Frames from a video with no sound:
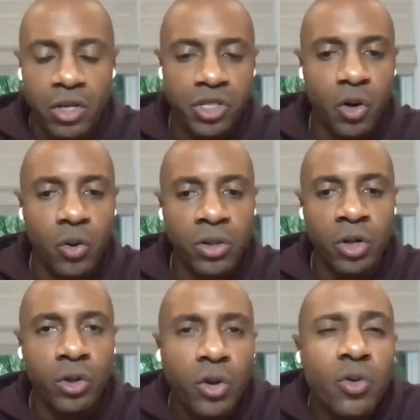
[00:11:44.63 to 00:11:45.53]
So there
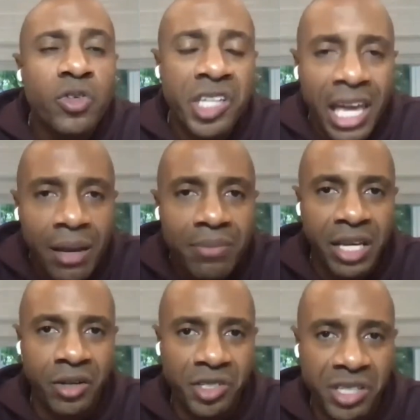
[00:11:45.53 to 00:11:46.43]
are little schemes
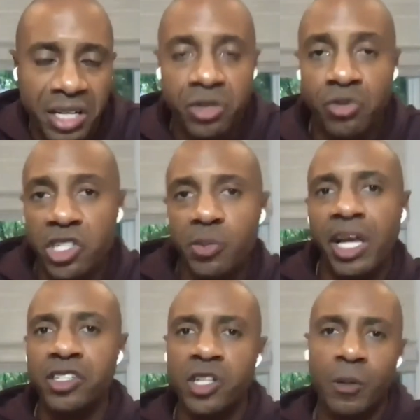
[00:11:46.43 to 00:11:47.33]
that you see. So just
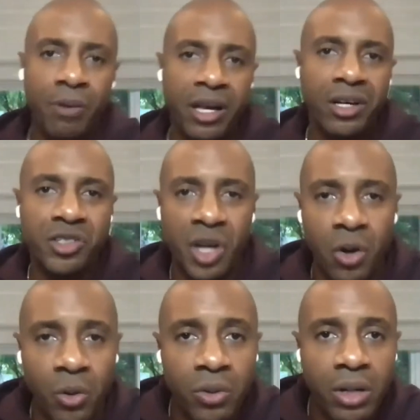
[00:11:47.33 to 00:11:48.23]
because they're playing a
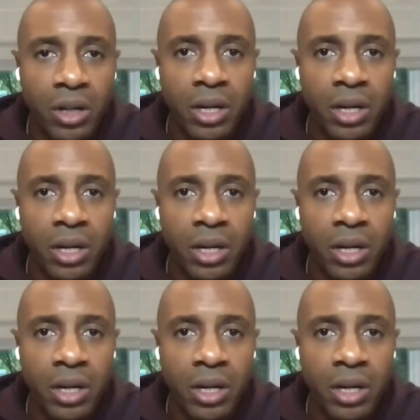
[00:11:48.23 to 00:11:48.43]
zone,